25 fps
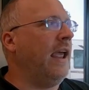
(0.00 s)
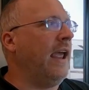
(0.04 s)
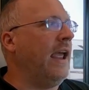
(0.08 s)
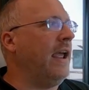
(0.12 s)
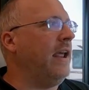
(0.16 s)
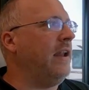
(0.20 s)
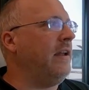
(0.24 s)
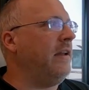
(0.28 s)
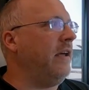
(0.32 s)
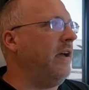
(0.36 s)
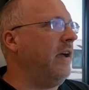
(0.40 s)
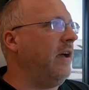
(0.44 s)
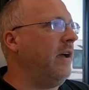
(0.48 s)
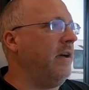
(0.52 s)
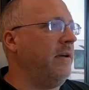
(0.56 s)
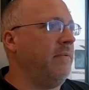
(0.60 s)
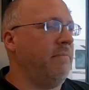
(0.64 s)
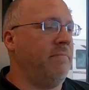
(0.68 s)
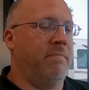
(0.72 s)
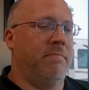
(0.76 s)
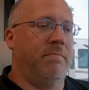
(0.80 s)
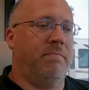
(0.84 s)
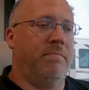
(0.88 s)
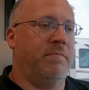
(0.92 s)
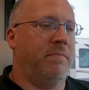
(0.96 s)
And
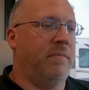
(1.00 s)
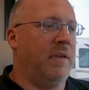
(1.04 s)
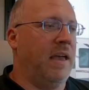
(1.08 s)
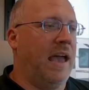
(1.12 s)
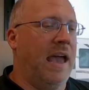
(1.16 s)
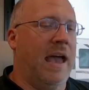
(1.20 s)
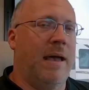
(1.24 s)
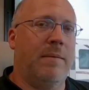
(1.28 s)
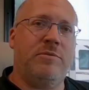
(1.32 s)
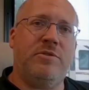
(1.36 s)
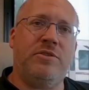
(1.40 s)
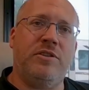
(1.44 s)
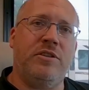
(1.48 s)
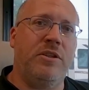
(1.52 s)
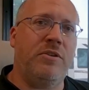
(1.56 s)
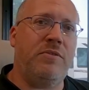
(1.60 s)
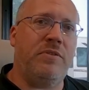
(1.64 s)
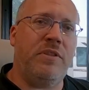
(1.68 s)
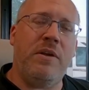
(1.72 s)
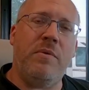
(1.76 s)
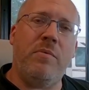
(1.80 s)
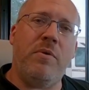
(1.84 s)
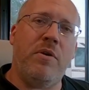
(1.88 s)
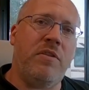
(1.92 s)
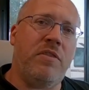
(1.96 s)

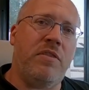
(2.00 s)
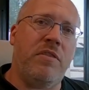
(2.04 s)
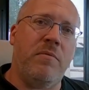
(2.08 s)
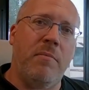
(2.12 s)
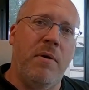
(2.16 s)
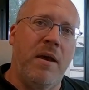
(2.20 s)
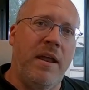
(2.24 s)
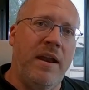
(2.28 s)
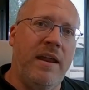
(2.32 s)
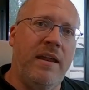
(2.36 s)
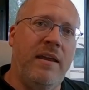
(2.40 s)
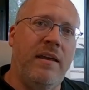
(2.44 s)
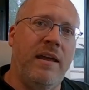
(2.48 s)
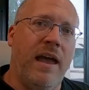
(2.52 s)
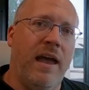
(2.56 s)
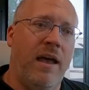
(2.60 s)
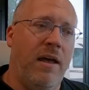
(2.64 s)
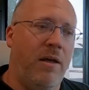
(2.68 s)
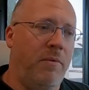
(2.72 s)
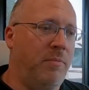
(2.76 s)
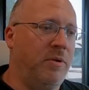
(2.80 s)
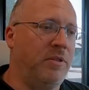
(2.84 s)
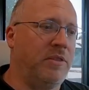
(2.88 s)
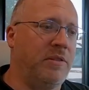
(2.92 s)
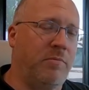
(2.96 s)
absolutely worth the money.
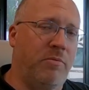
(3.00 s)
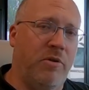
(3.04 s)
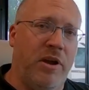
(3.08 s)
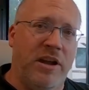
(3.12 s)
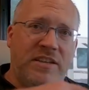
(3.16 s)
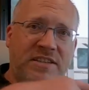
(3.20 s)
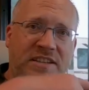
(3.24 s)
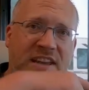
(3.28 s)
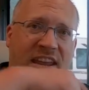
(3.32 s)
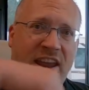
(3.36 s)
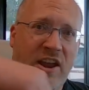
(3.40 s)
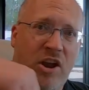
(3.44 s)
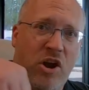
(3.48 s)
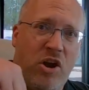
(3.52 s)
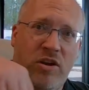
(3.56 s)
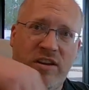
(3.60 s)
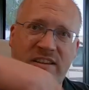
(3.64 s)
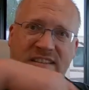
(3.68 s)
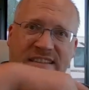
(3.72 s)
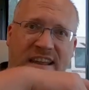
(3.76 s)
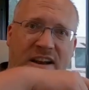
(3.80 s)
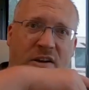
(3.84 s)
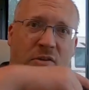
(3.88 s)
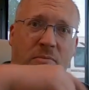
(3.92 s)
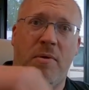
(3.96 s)
I'll put the price here
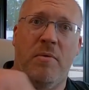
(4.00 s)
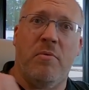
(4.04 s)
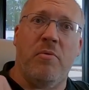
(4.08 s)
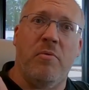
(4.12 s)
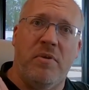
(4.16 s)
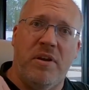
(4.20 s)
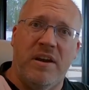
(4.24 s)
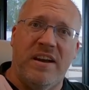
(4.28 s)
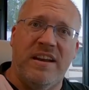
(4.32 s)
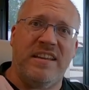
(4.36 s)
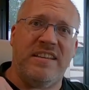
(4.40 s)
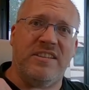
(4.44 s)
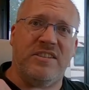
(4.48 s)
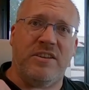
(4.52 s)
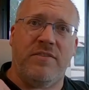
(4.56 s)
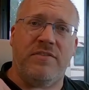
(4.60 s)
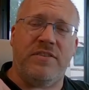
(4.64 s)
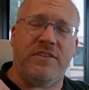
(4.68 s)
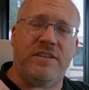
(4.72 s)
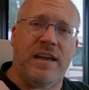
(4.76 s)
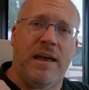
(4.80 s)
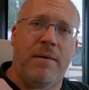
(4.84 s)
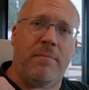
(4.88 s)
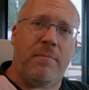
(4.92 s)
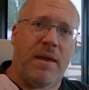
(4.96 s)
because I don't remember what it is
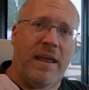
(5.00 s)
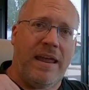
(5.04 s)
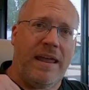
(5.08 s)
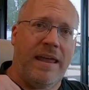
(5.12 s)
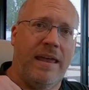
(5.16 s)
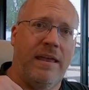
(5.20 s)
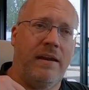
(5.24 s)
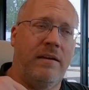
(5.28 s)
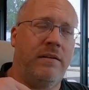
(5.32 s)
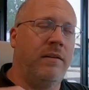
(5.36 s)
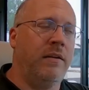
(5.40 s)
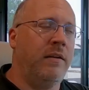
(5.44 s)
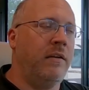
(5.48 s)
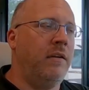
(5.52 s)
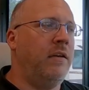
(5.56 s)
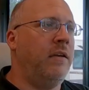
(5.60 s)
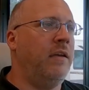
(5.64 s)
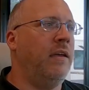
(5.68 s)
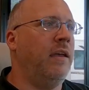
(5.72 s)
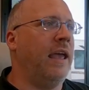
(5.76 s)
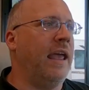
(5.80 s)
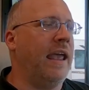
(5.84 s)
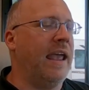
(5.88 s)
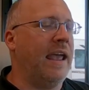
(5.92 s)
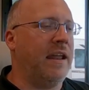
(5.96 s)
off the top of my head.
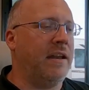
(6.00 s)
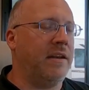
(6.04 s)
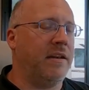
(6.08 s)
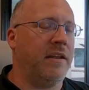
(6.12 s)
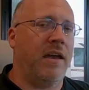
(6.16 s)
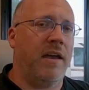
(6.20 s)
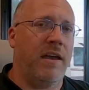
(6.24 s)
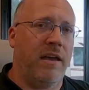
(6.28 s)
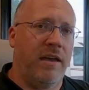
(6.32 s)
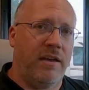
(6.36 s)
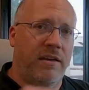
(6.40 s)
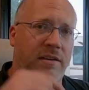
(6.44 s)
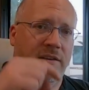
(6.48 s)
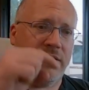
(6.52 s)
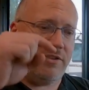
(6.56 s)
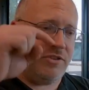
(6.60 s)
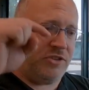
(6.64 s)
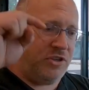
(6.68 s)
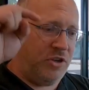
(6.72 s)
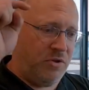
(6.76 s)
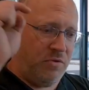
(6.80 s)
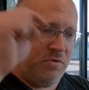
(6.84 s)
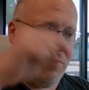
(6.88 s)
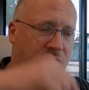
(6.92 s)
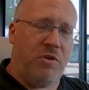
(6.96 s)
And
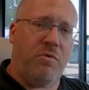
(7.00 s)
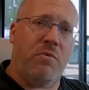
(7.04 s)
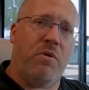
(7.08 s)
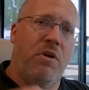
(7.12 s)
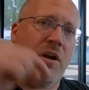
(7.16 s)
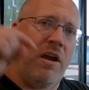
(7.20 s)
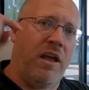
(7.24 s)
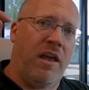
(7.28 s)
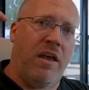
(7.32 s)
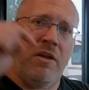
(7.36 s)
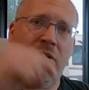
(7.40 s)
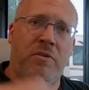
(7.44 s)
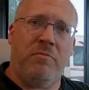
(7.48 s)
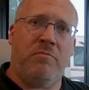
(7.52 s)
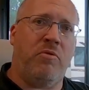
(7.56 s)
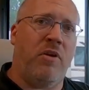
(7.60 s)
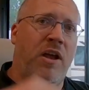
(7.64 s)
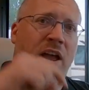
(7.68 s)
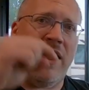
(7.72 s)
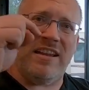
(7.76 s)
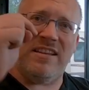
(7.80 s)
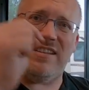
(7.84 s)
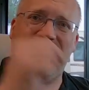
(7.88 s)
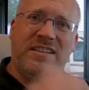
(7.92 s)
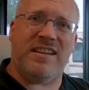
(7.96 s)
so URL,
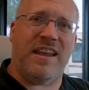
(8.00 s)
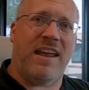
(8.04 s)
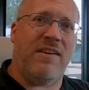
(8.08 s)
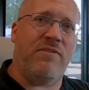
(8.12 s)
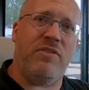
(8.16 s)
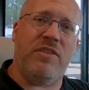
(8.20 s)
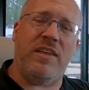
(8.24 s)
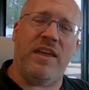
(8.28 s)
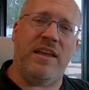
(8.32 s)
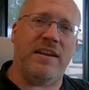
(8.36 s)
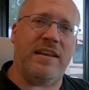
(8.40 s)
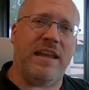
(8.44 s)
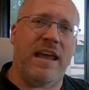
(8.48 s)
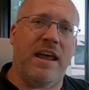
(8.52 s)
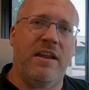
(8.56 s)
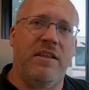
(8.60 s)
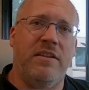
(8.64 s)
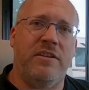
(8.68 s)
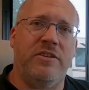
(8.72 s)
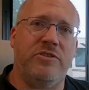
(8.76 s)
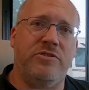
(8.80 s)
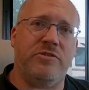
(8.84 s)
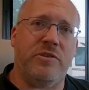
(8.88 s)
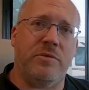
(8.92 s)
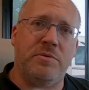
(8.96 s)
price, everything down
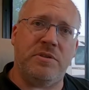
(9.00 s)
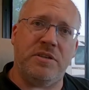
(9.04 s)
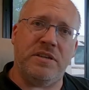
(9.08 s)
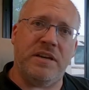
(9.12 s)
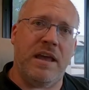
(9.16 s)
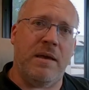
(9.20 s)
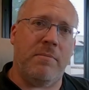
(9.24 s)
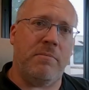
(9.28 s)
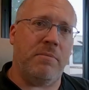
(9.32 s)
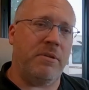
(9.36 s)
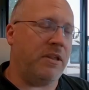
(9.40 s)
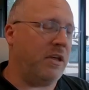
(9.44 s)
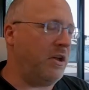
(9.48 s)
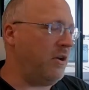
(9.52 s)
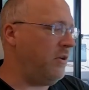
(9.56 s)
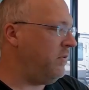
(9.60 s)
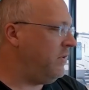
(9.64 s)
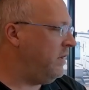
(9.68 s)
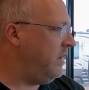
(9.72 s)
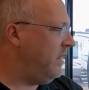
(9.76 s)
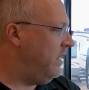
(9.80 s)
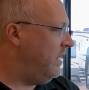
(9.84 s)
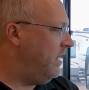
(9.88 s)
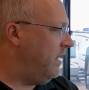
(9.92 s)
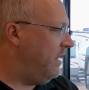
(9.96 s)
in the description down
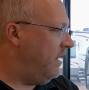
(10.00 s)
below.